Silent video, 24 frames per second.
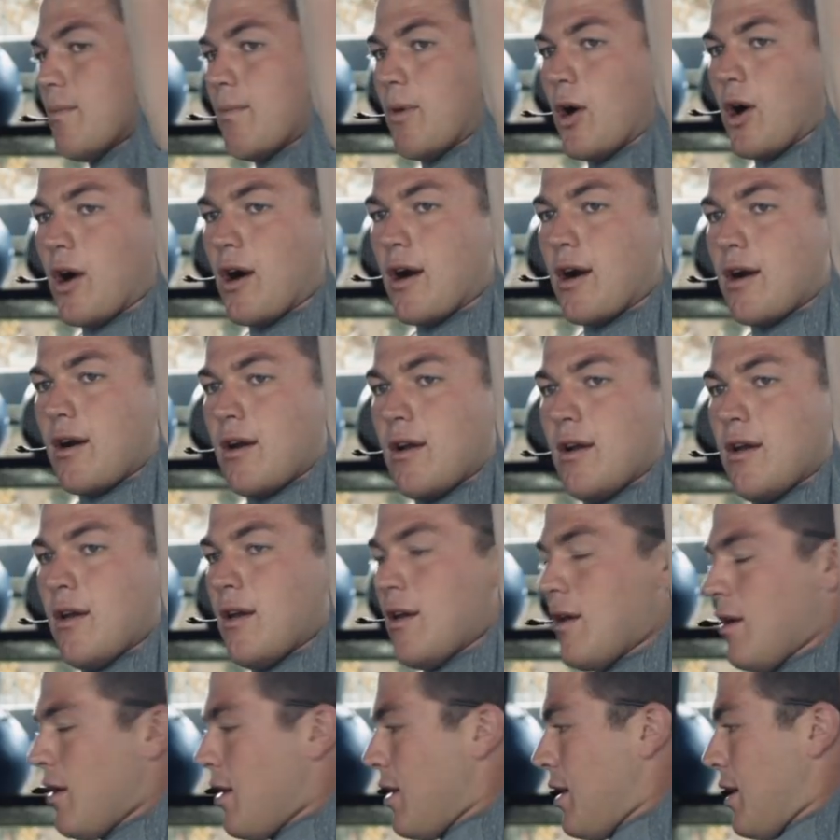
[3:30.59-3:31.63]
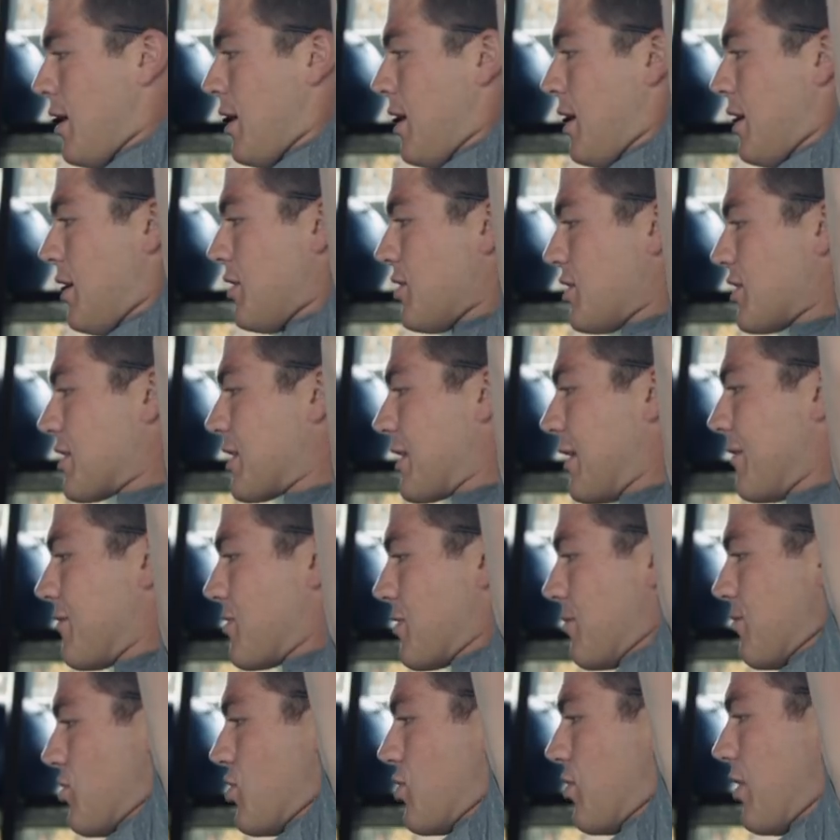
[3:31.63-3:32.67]
bar and just give
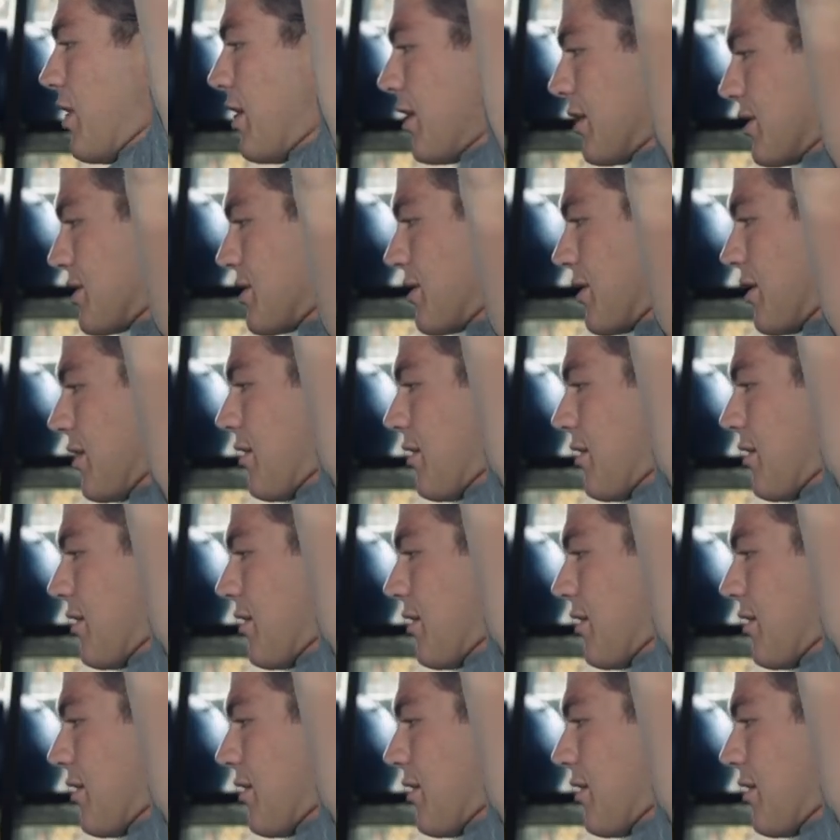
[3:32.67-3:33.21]
some shrugs.